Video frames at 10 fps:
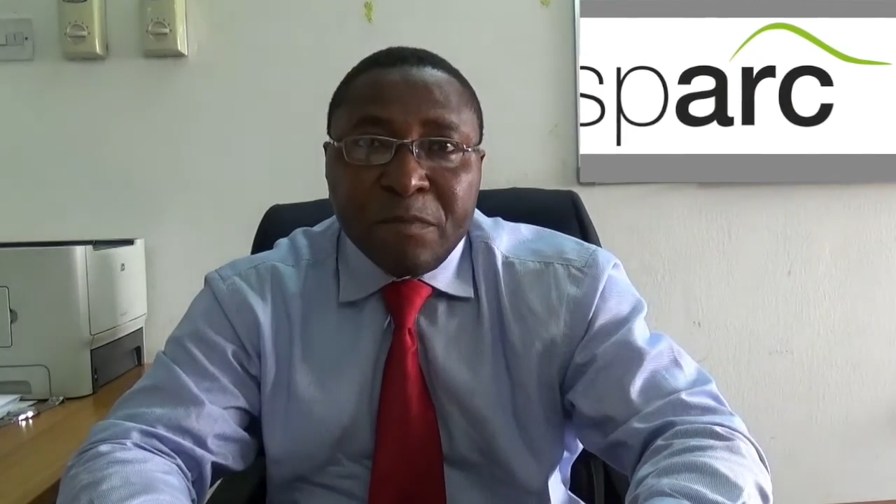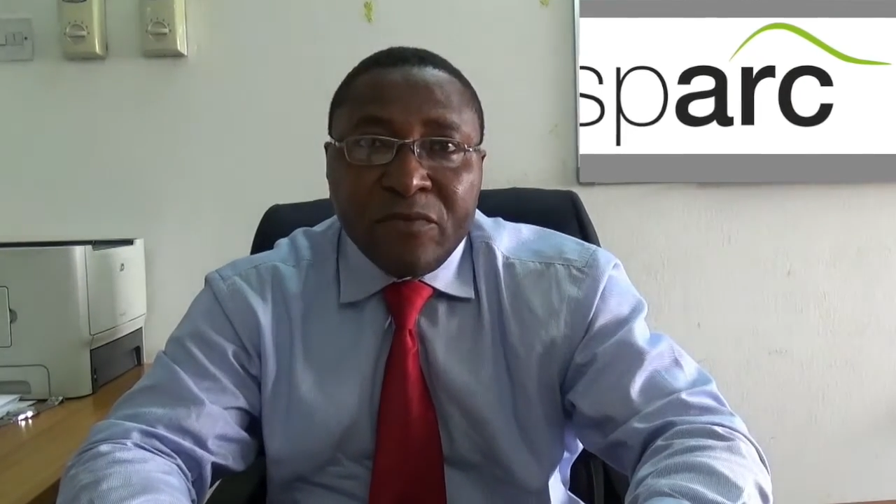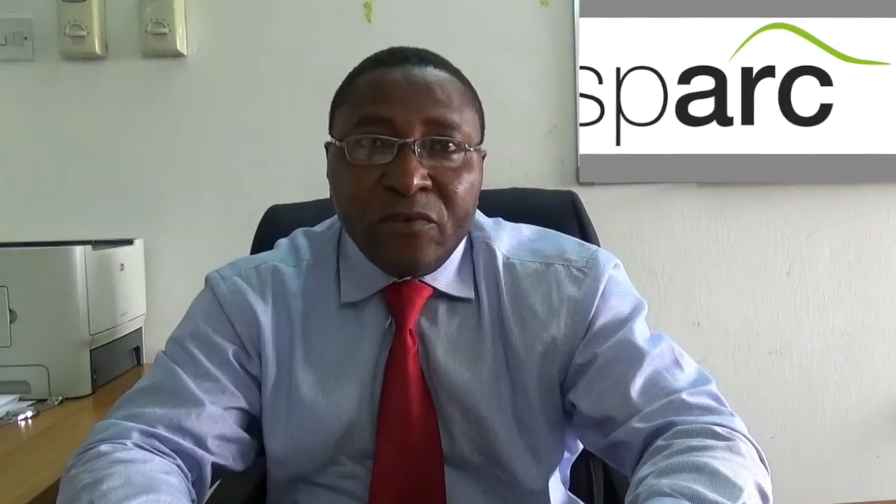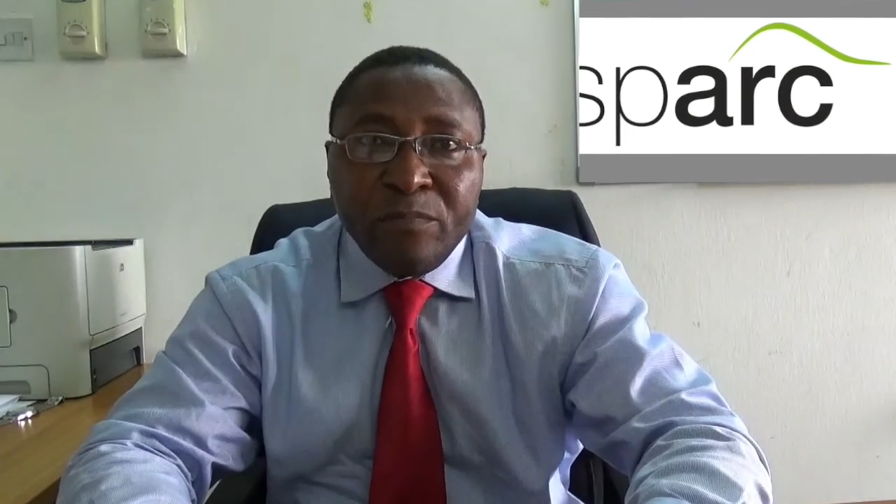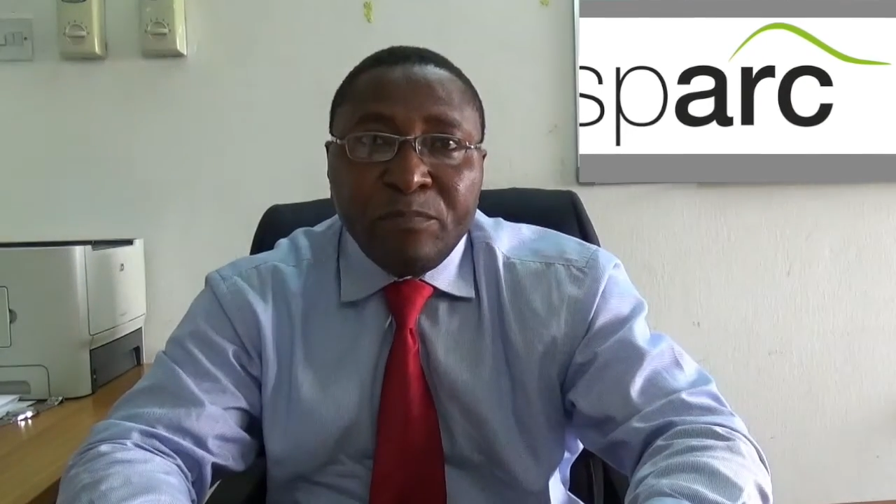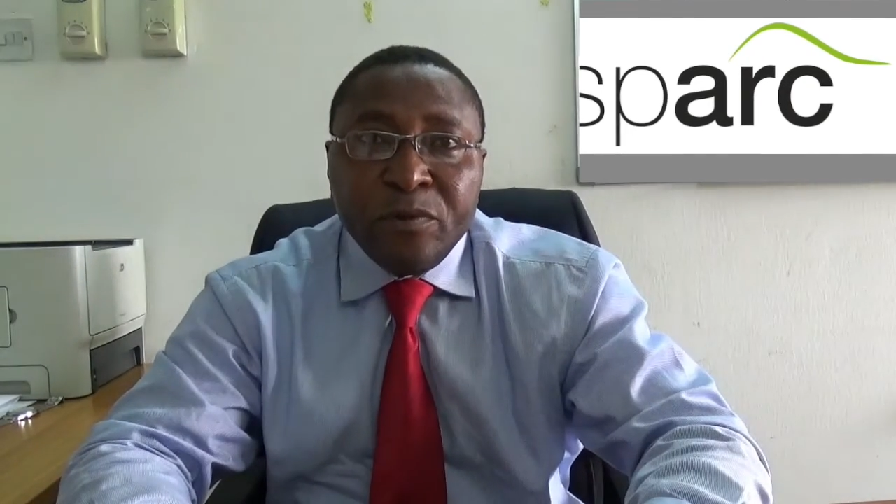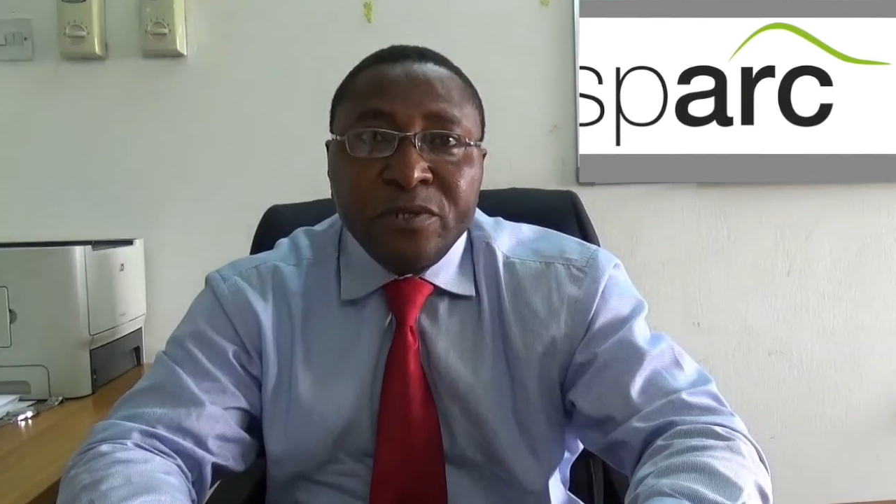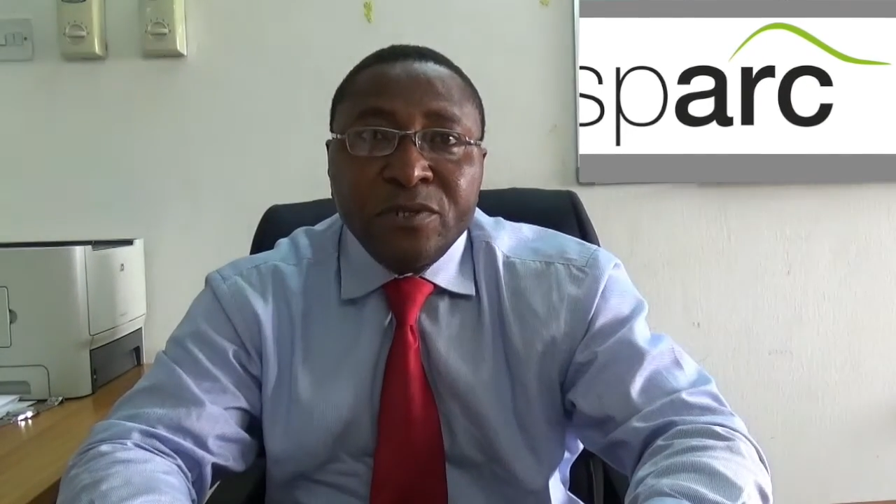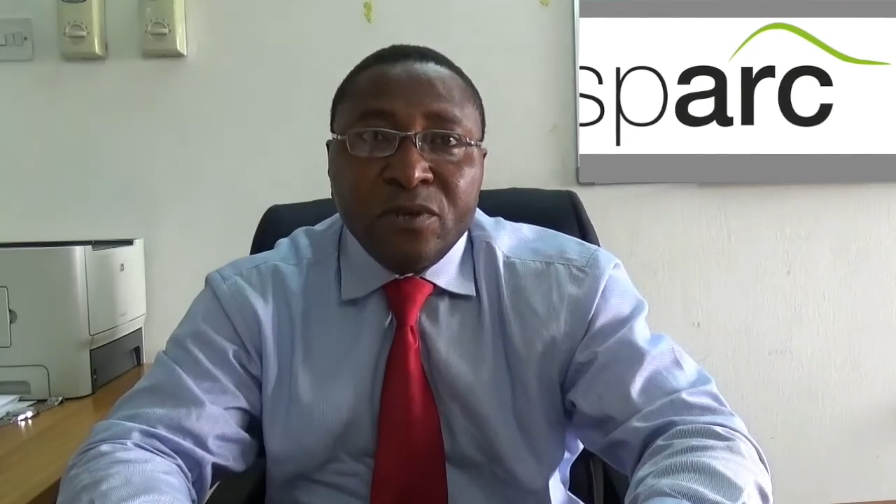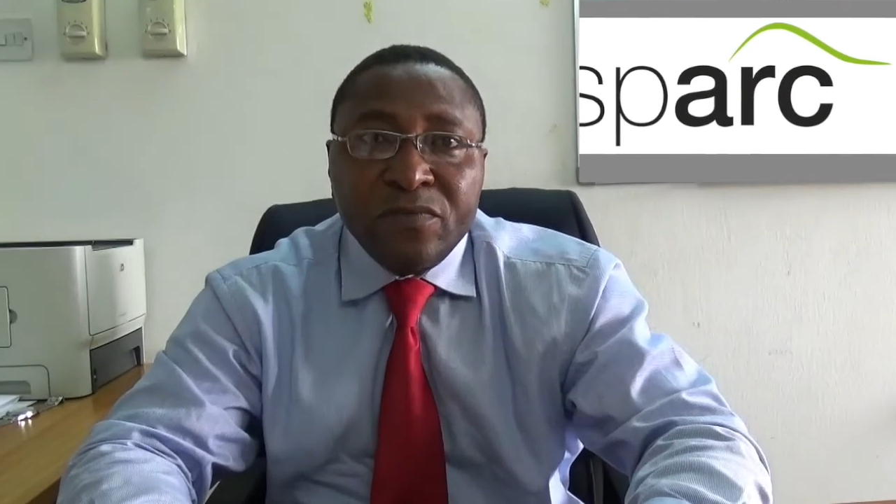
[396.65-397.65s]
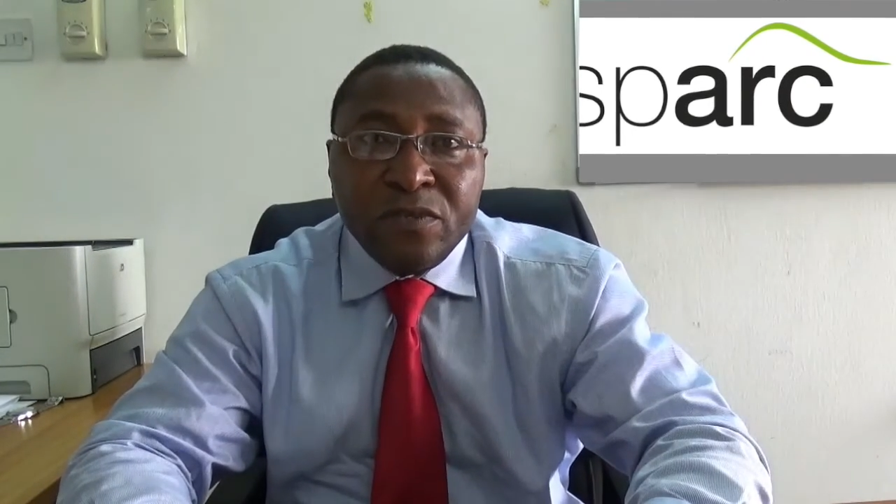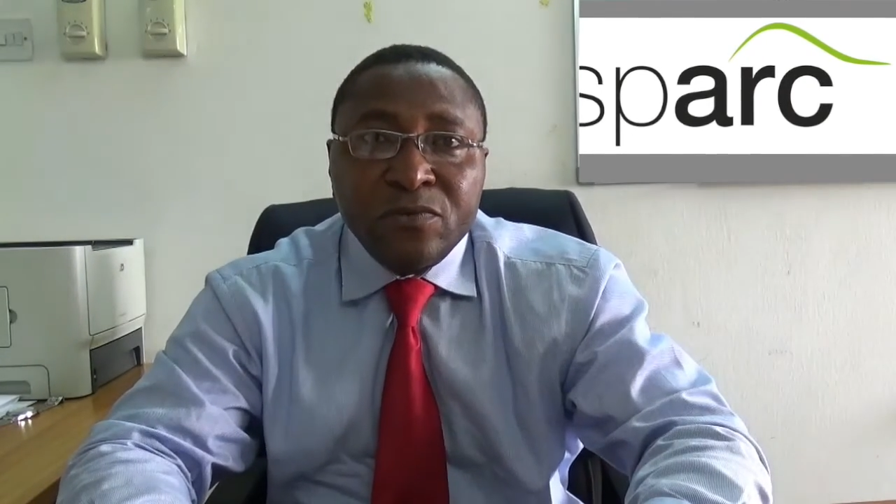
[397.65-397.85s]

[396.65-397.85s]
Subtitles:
for the purposes of the